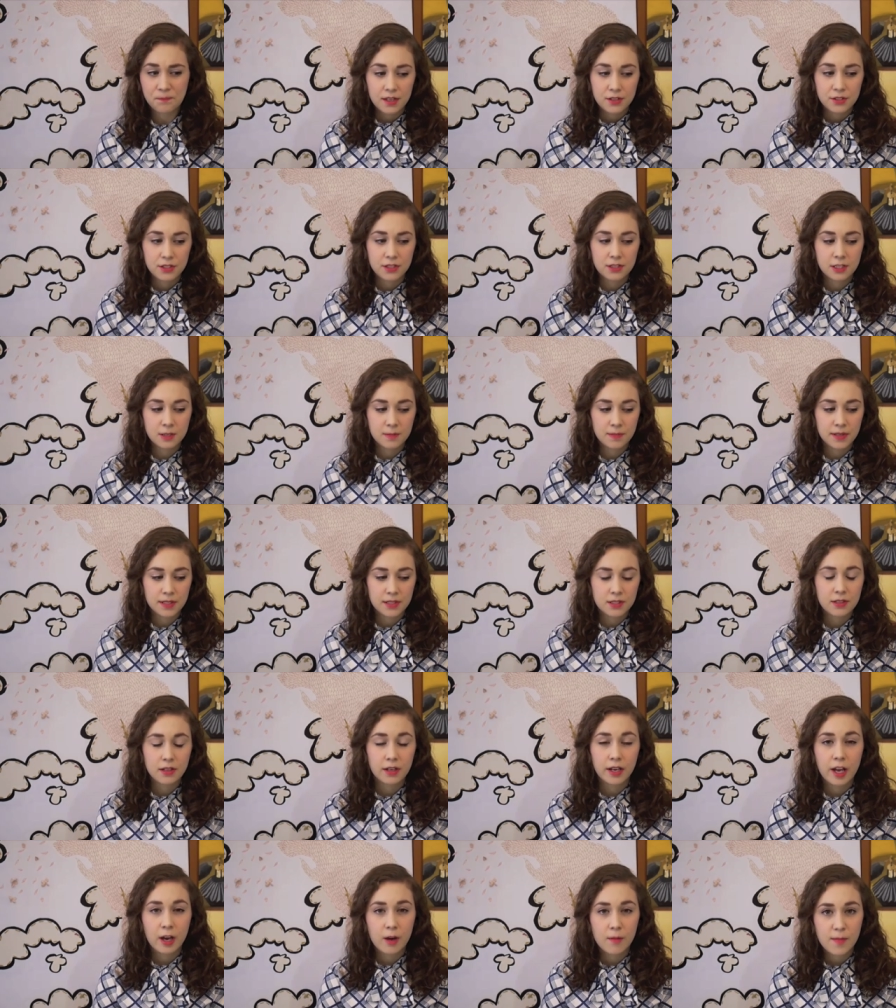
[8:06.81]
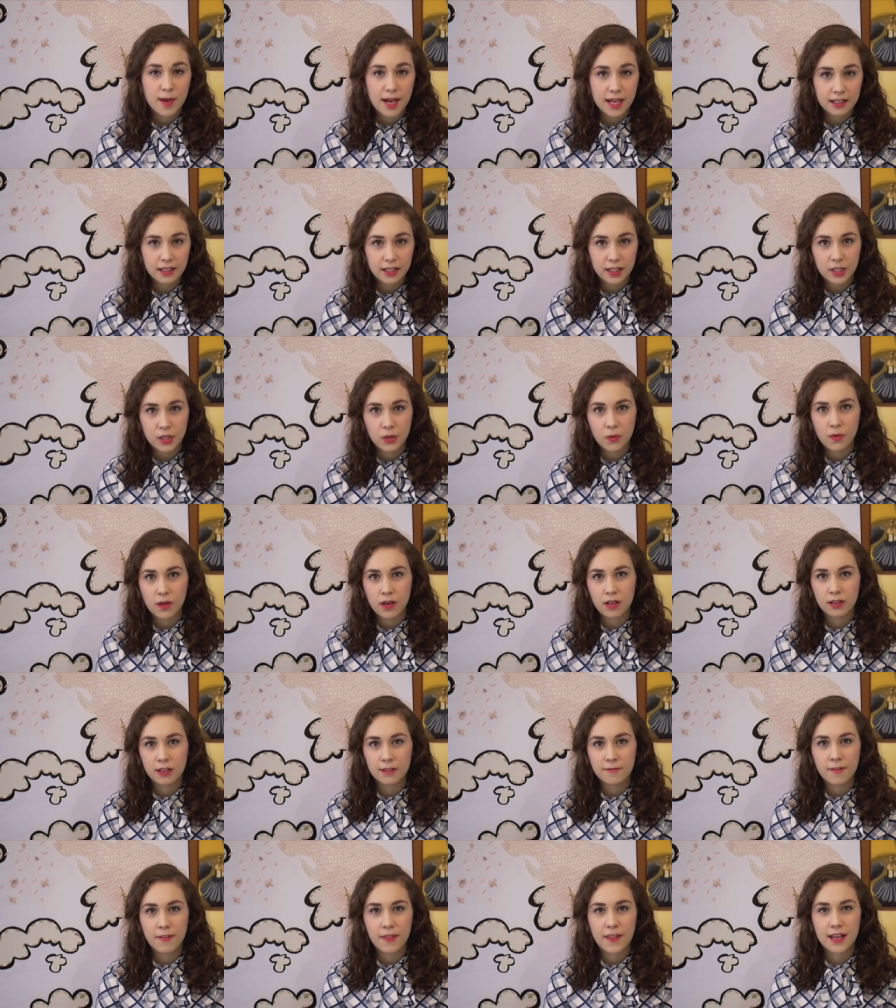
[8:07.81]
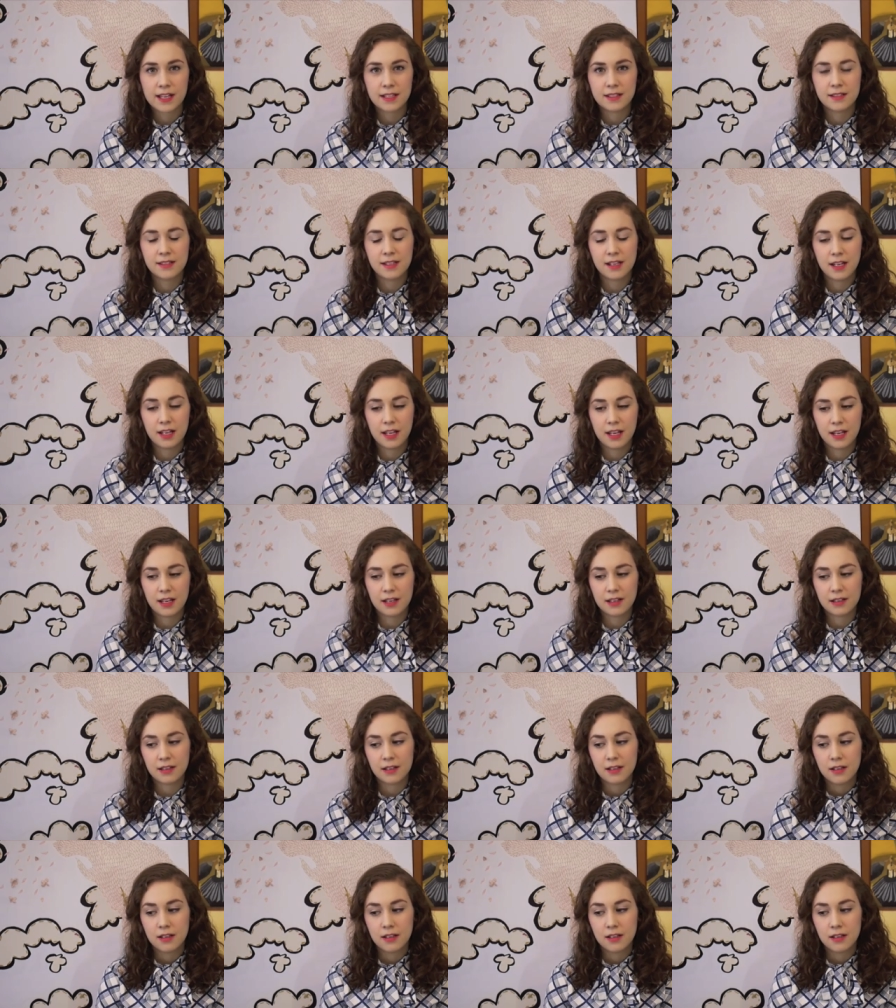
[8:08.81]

Just depends on how badly you want to live in that city and